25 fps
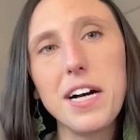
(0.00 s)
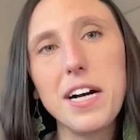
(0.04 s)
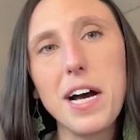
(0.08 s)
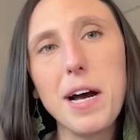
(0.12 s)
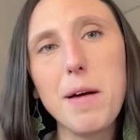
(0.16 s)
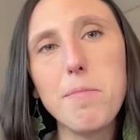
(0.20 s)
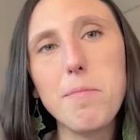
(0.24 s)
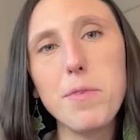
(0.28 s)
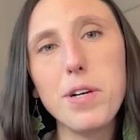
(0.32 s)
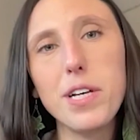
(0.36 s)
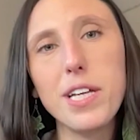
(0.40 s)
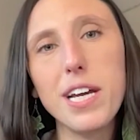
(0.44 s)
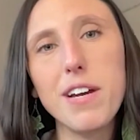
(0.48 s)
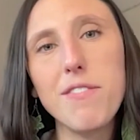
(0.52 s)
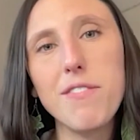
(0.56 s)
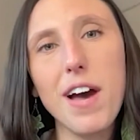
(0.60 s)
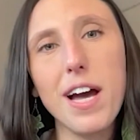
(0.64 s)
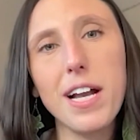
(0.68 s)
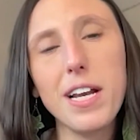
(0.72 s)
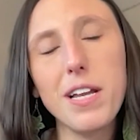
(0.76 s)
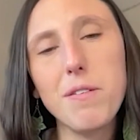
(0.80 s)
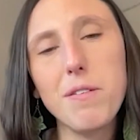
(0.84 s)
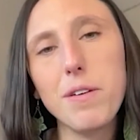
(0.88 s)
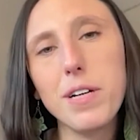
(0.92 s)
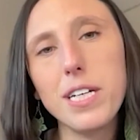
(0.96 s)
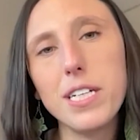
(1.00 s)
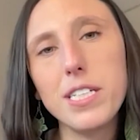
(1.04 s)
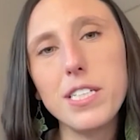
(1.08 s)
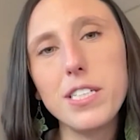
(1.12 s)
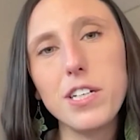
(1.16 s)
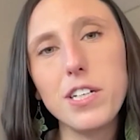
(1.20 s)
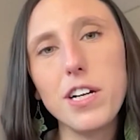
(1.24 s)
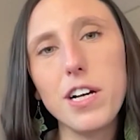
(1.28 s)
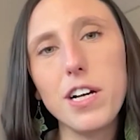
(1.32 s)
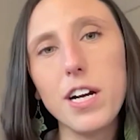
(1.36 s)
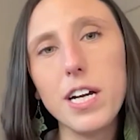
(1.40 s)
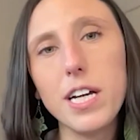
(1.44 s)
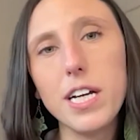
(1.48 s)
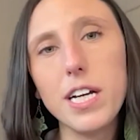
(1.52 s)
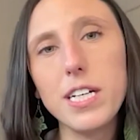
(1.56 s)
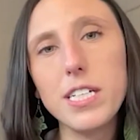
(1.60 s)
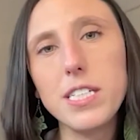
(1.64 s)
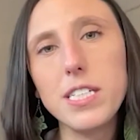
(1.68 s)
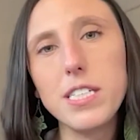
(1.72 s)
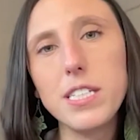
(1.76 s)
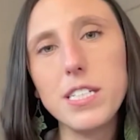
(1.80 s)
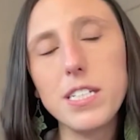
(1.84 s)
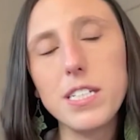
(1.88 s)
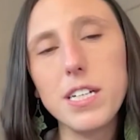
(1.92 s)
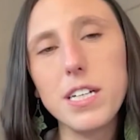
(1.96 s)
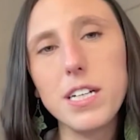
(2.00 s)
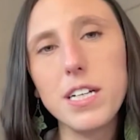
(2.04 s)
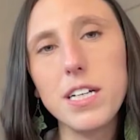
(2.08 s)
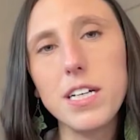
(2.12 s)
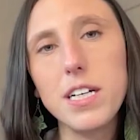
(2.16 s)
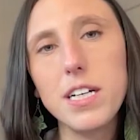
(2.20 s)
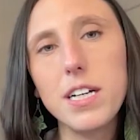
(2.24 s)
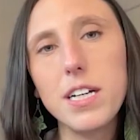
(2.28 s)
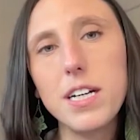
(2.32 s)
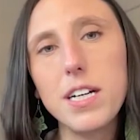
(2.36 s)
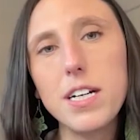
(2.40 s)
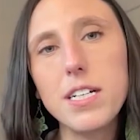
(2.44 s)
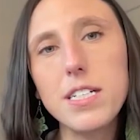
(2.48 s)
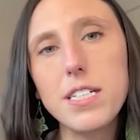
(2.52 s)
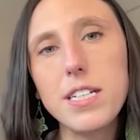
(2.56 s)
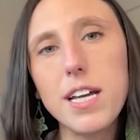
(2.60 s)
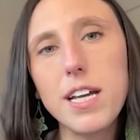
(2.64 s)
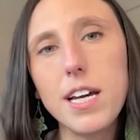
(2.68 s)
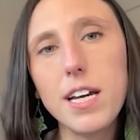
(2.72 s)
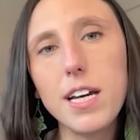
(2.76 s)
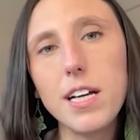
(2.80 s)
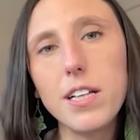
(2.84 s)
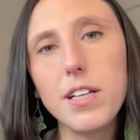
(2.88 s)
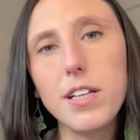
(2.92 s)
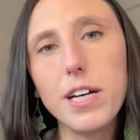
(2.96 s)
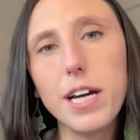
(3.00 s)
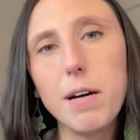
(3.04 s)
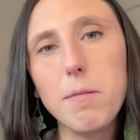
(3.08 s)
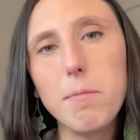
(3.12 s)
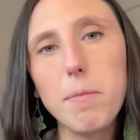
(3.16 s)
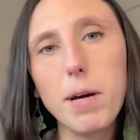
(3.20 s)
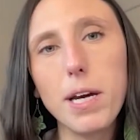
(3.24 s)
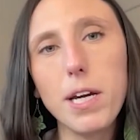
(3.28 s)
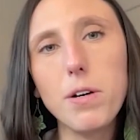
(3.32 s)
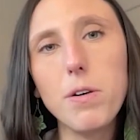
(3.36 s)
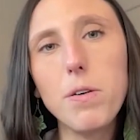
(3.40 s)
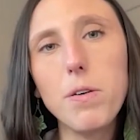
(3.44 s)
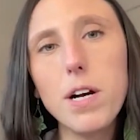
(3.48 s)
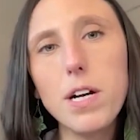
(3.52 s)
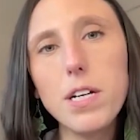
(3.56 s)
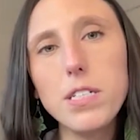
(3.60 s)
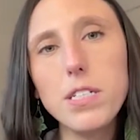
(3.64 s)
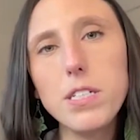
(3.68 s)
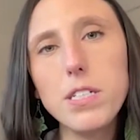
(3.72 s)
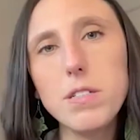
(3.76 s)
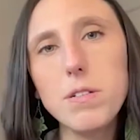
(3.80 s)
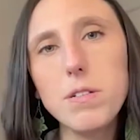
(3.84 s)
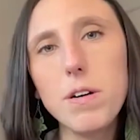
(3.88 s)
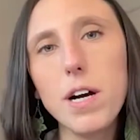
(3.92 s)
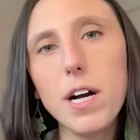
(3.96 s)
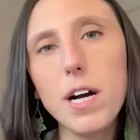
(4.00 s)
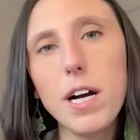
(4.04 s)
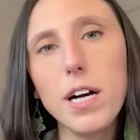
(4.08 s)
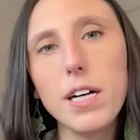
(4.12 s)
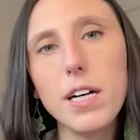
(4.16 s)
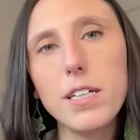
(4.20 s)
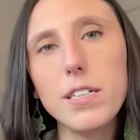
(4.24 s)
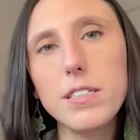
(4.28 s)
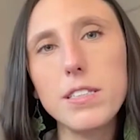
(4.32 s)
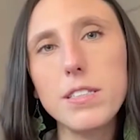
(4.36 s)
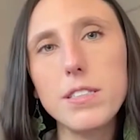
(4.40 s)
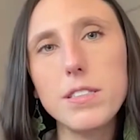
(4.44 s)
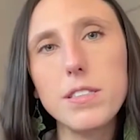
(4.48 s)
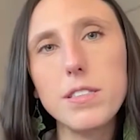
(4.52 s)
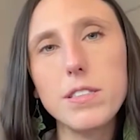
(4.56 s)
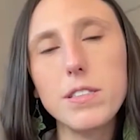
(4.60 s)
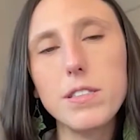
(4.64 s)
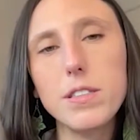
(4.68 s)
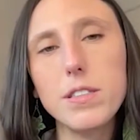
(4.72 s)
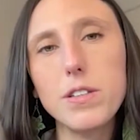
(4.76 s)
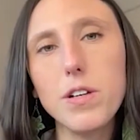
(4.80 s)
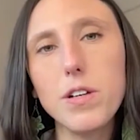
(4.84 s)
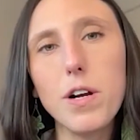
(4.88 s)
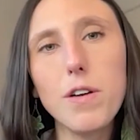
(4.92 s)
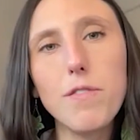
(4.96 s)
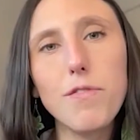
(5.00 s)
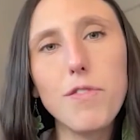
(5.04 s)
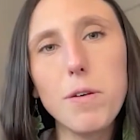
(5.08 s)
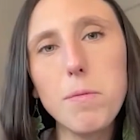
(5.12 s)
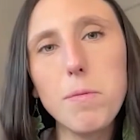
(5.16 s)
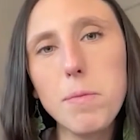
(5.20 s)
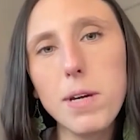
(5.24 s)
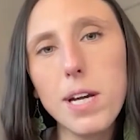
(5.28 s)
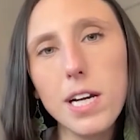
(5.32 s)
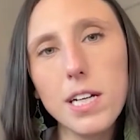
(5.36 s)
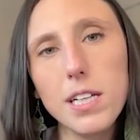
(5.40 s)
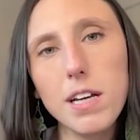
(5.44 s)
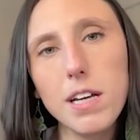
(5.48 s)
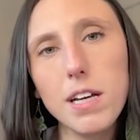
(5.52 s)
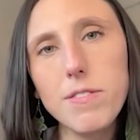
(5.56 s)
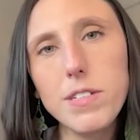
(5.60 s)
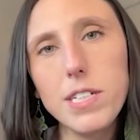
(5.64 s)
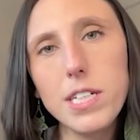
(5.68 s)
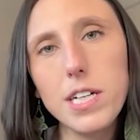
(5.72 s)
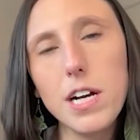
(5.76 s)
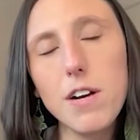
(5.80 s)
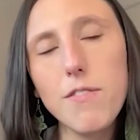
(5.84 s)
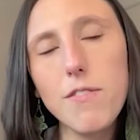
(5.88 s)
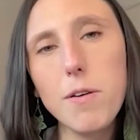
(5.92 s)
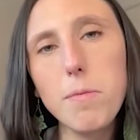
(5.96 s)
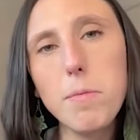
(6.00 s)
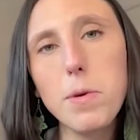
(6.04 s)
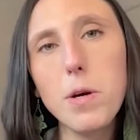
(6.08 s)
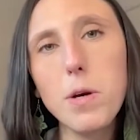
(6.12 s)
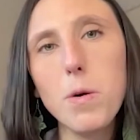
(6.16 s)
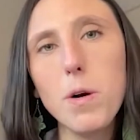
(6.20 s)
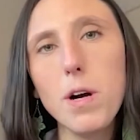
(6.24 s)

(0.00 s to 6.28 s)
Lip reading: if anyone is curious to take a look at my course or learn from me, I'd love to hear from you.